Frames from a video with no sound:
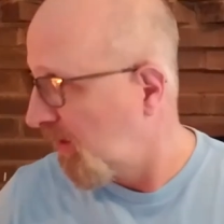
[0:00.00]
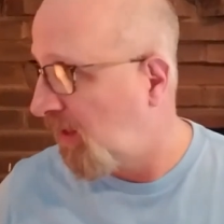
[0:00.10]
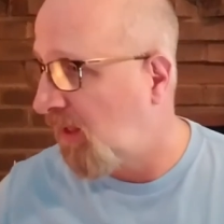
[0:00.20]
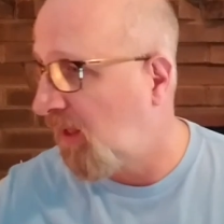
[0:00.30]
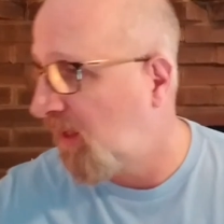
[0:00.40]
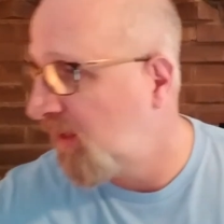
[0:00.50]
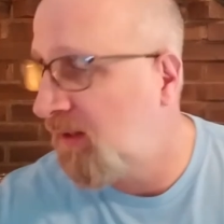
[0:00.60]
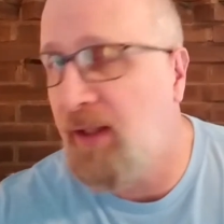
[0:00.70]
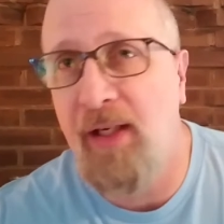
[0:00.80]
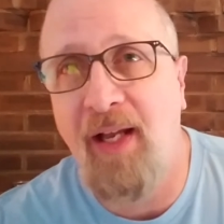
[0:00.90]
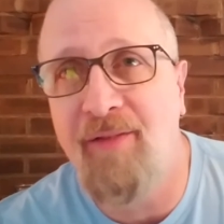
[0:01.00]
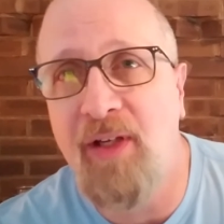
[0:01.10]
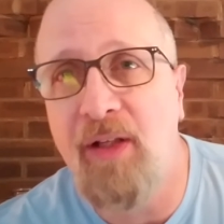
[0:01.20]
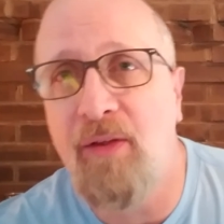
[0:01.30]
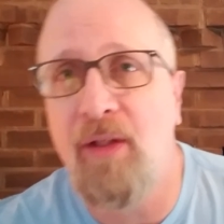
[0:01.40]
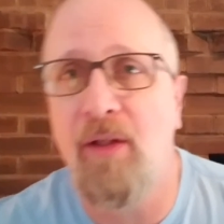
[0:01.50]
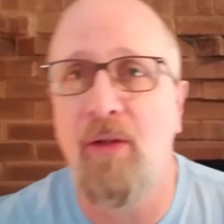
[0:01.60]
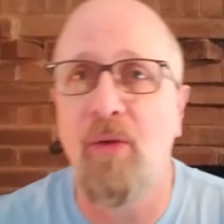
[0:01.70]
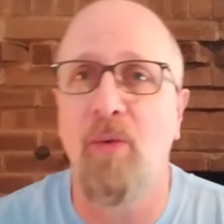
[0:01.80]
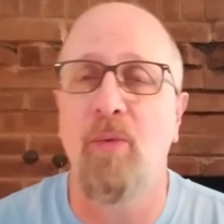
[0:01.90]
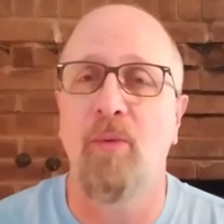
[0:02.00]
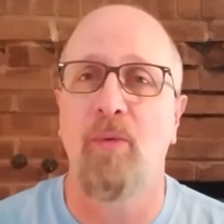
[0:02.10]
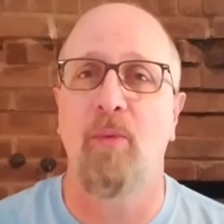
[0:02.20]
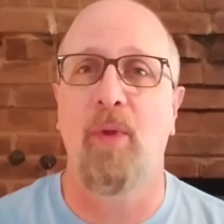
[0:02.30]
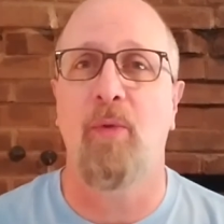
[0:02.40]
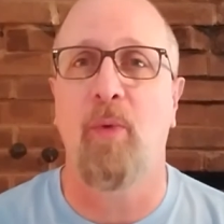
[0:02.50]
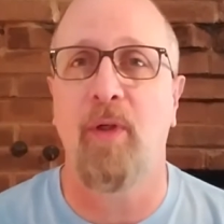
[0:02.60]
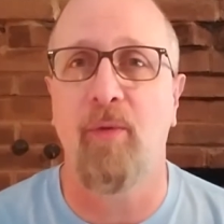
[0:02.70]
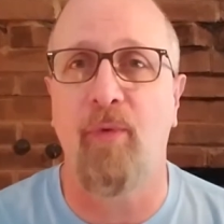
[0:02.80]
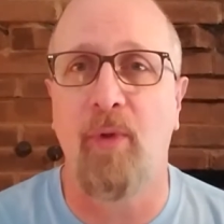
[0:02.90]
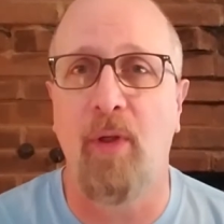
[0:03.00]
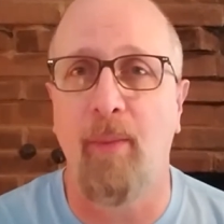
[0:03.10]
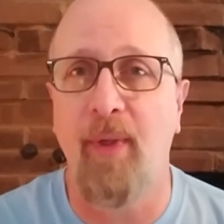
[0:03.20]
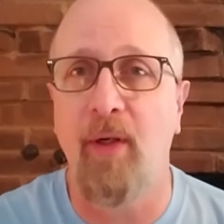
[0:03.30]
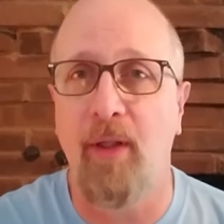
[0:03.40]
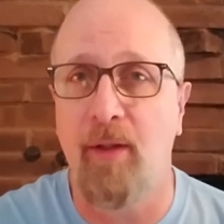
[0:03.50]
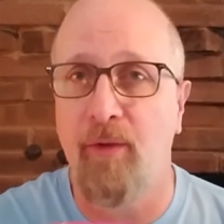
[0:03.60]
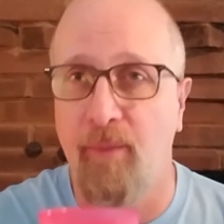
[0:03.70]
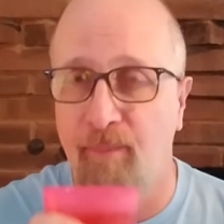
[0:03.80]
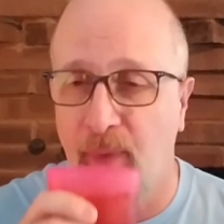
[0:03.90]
It didn't have anything to do with working for all Americans.